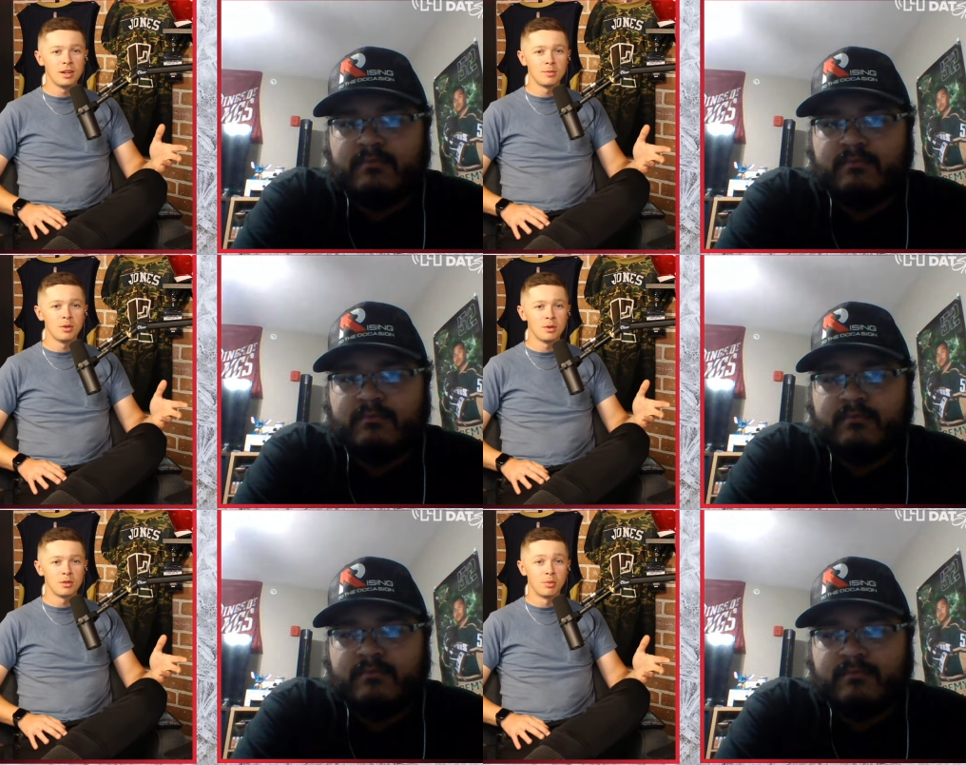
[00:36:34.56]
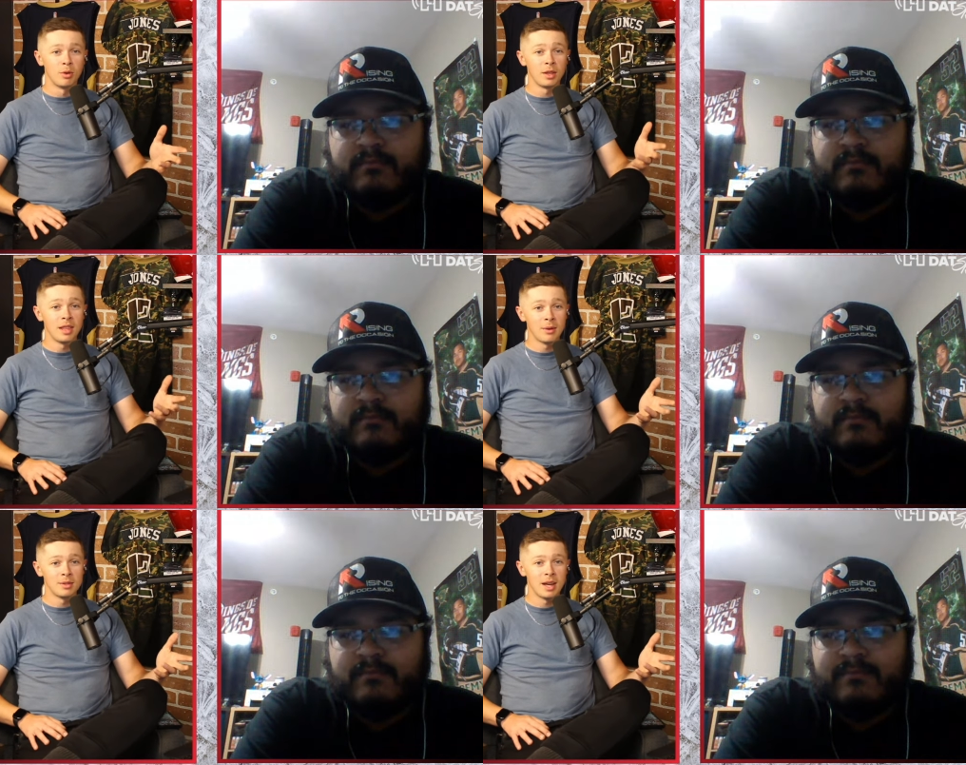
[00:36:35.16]
Speaker 1: his nose was broken.
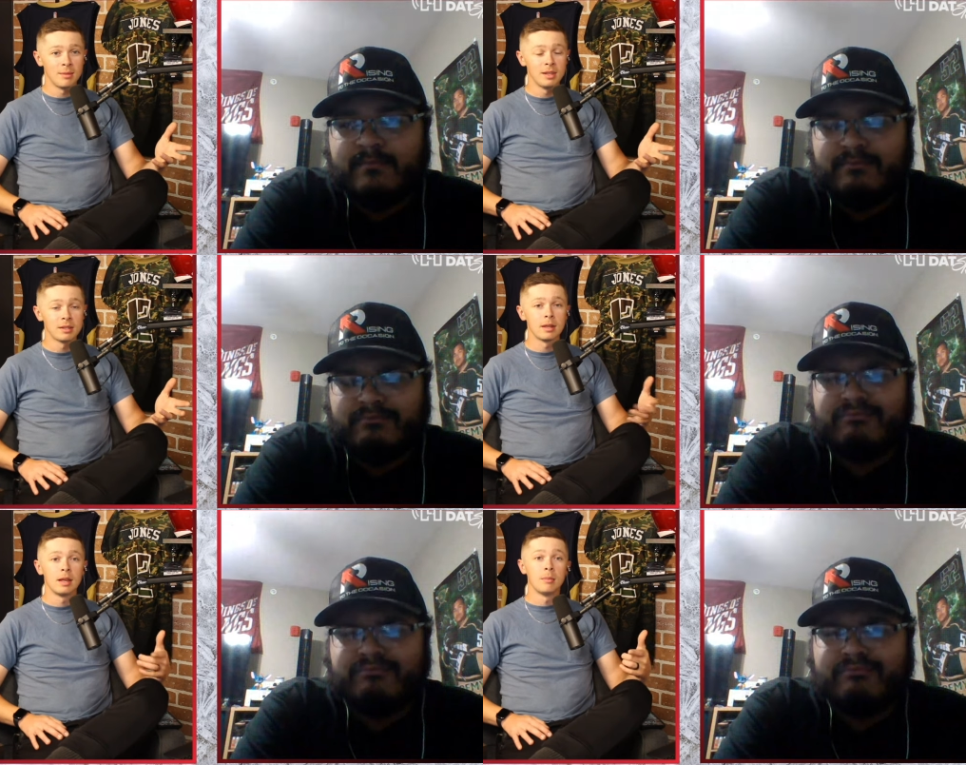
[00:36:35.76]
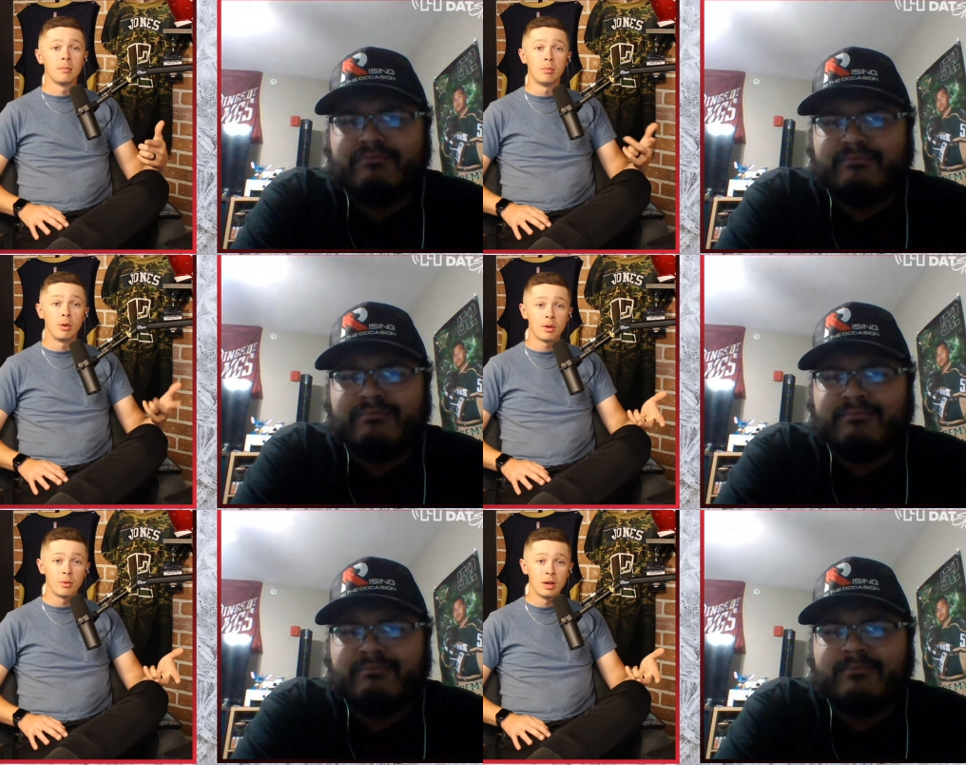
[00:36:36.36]
That was obvious but
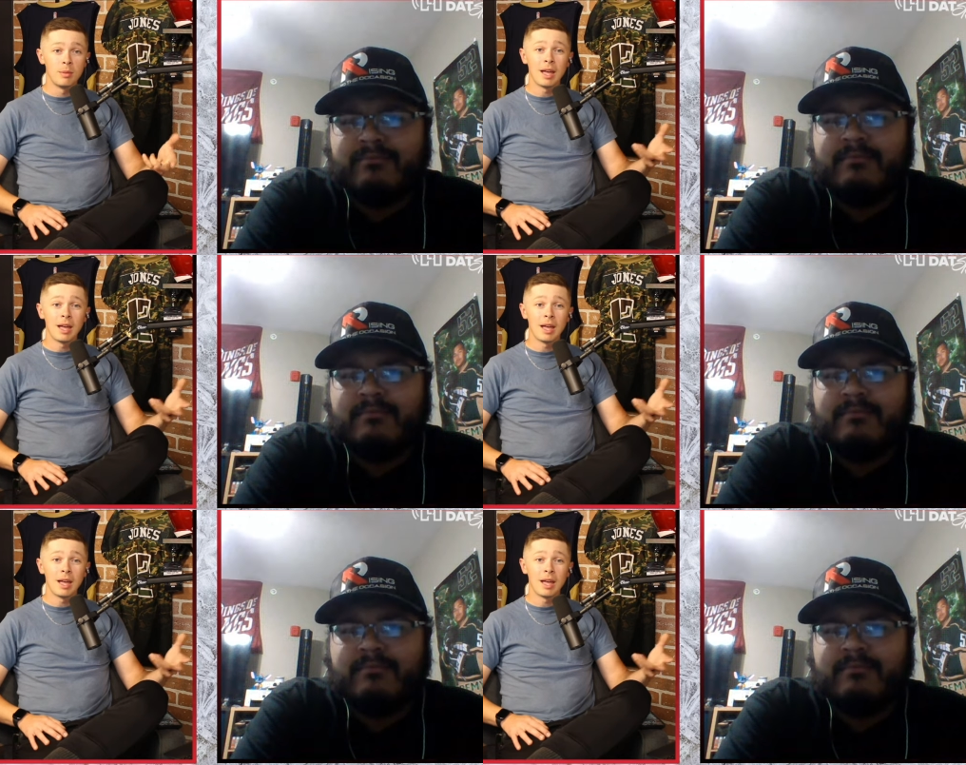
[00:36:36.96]
broken rib